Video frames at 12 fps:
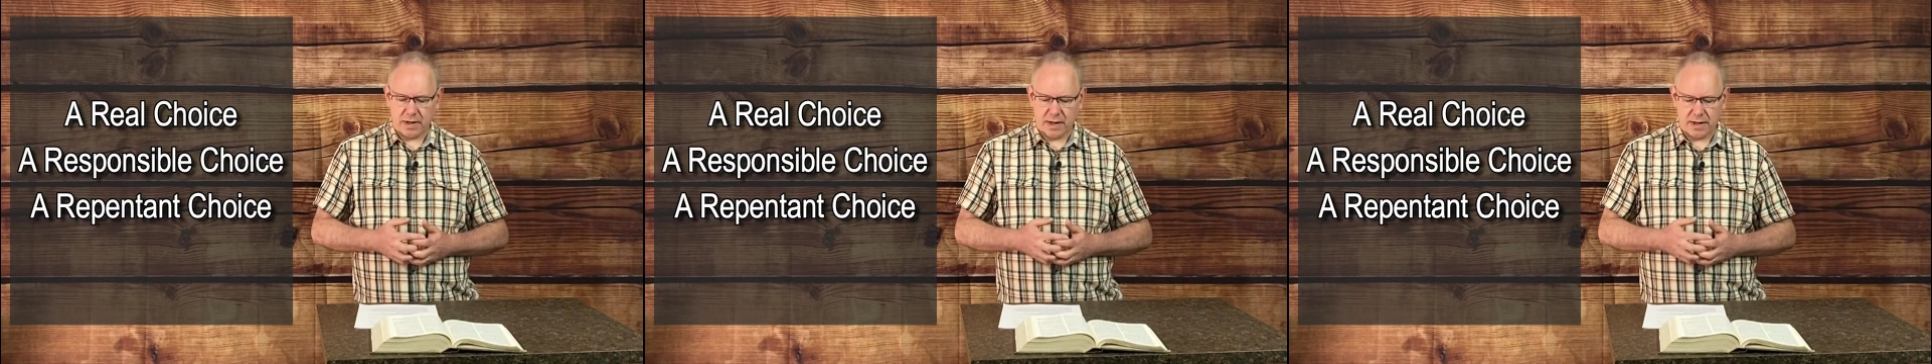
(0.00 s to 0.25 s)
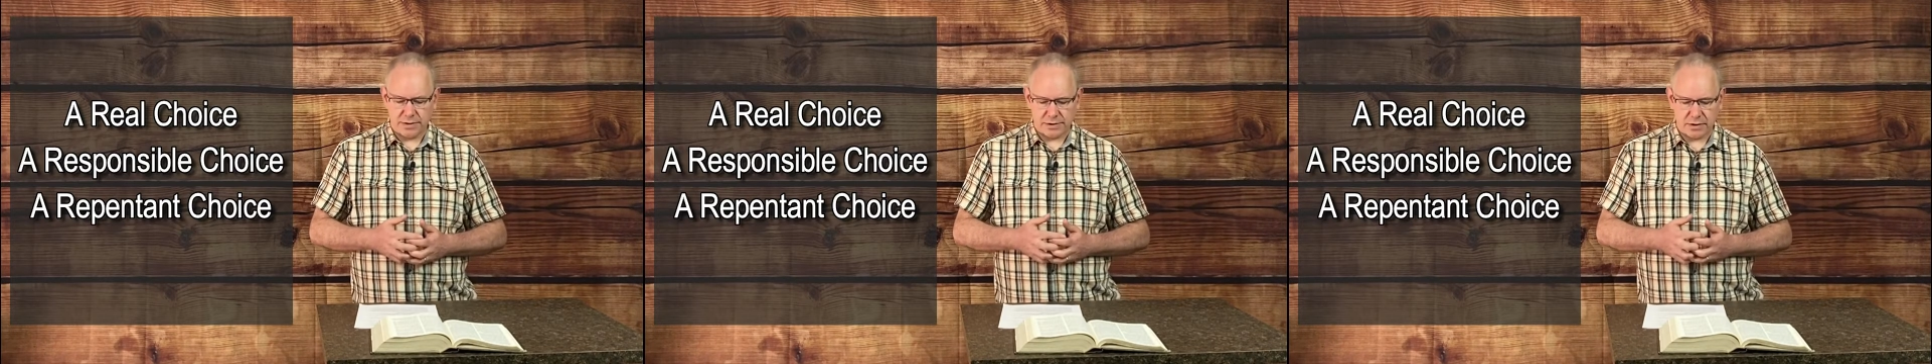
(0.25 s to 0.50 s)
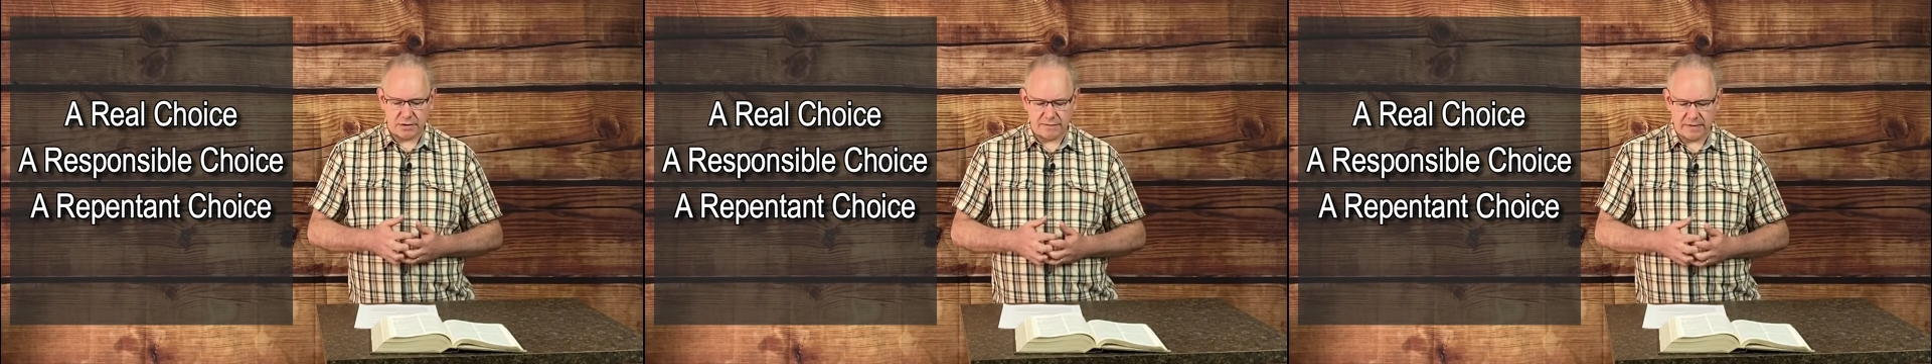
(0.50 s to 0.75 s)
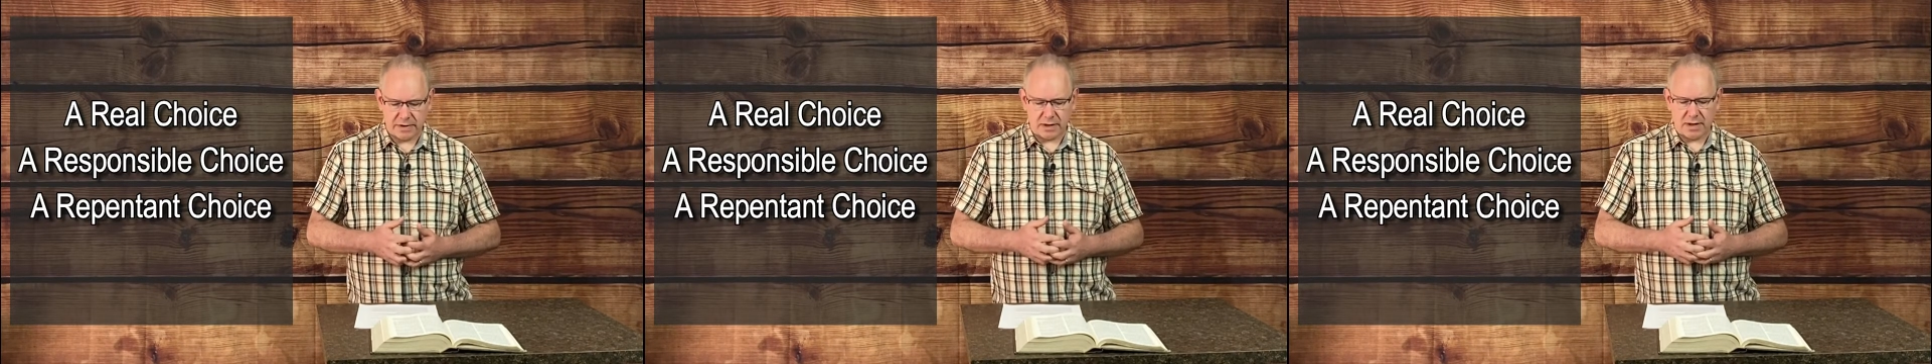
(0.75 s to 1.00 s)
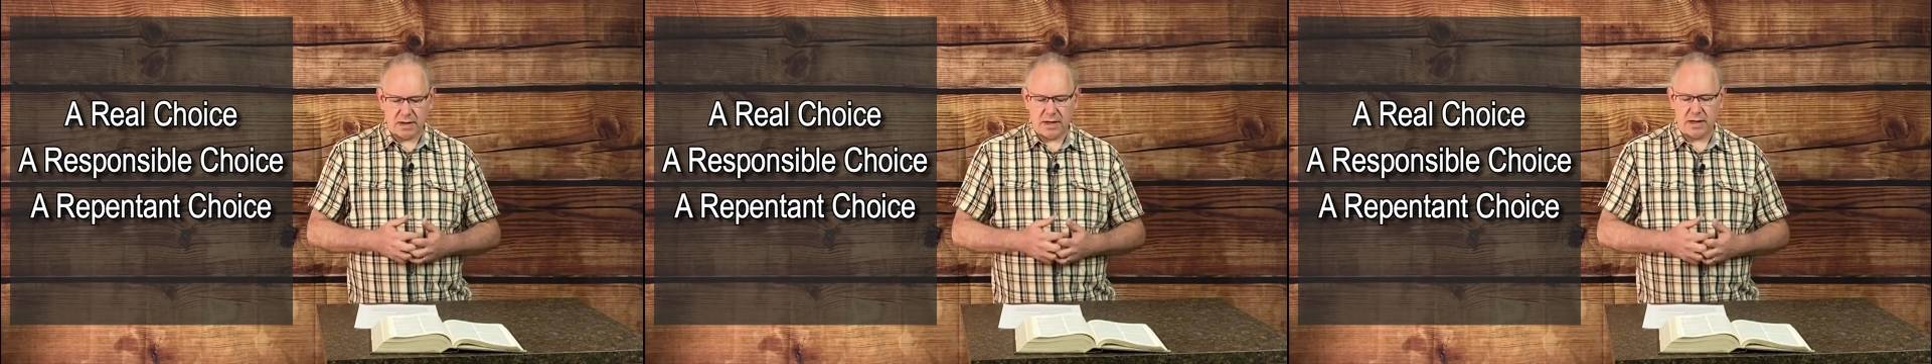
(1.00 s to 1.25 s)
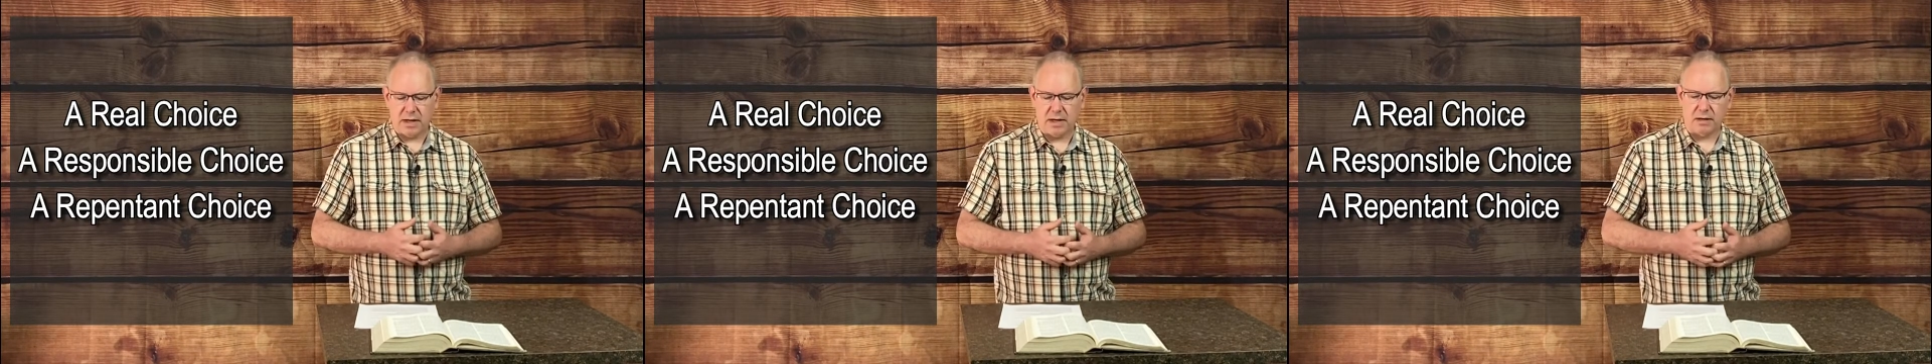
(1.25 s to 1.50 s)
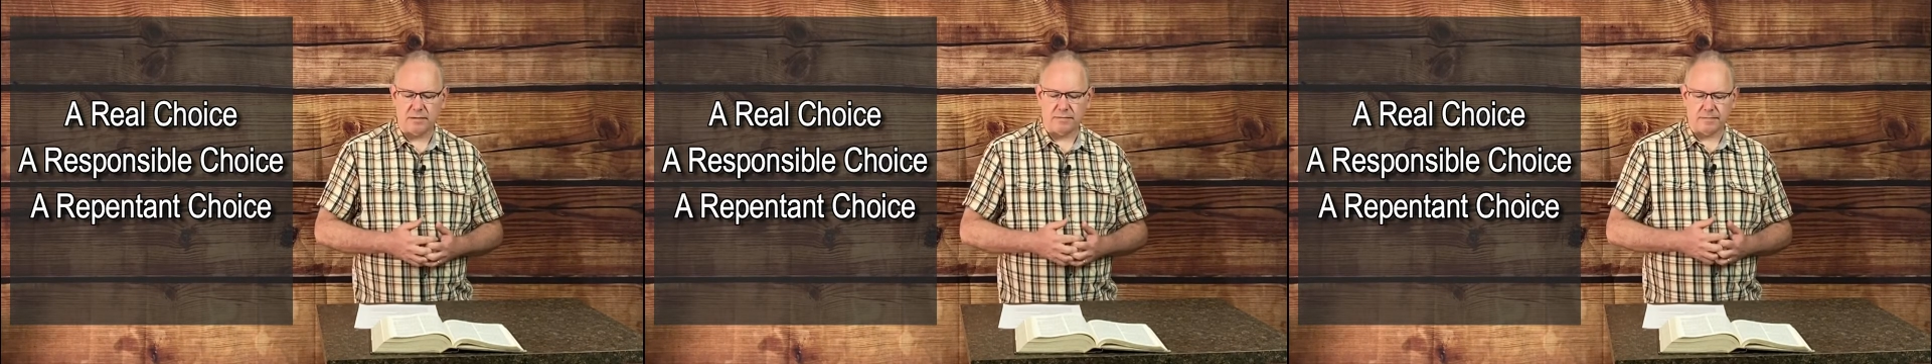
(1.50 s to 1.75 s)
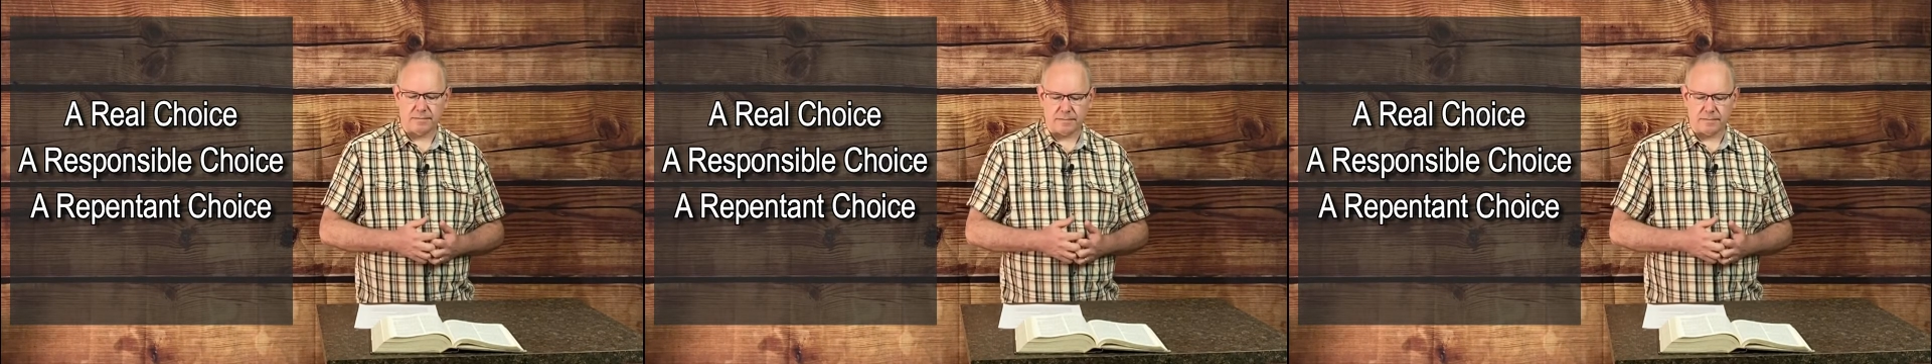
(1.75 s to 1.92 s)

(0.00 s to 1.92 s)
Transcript: and serving him.